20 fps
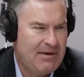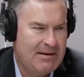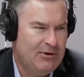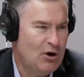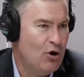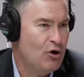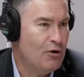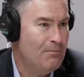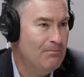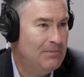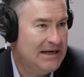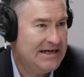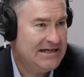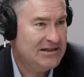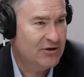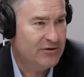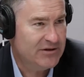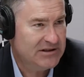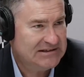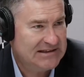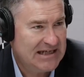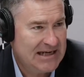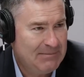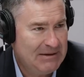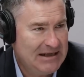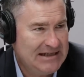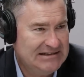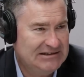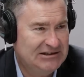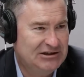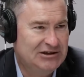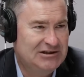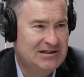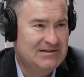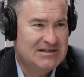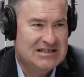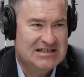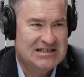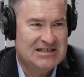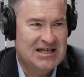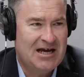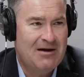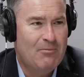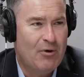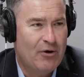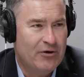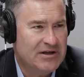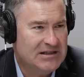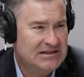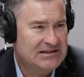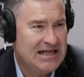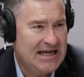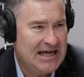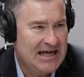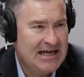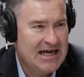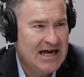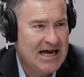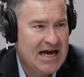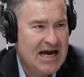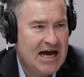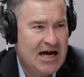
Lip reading: Maybe not complete honesty, but at least some honesty.